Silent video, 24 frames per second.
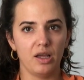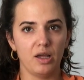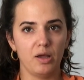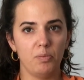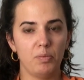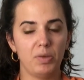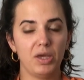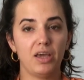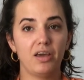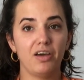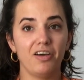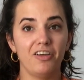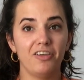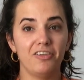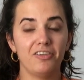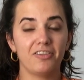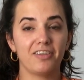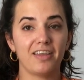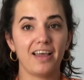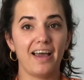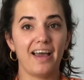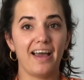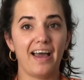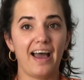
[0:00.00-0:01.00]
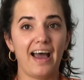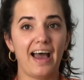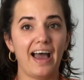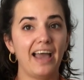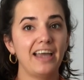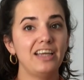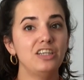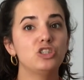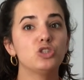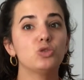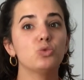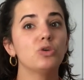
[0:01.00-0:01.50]
because
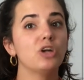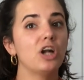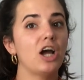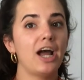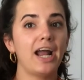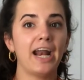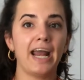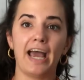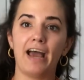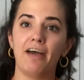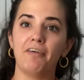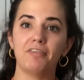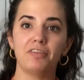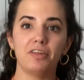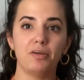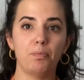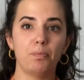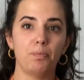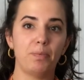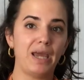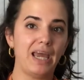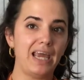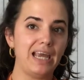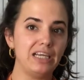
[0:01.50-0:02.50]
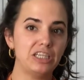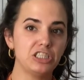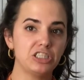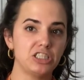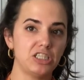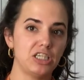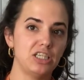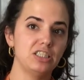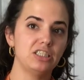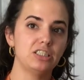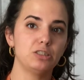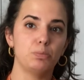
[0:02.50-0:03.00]
I do not have the
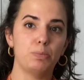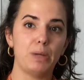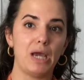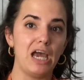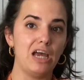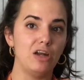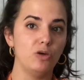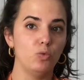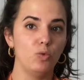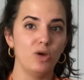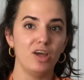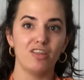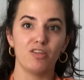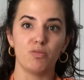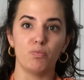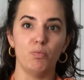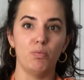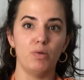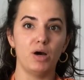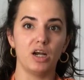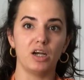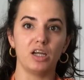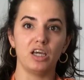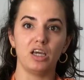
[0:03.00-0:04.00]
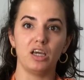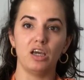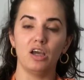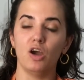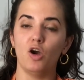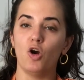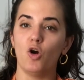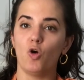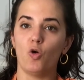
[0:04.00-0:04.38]
patience, bandwidth, money,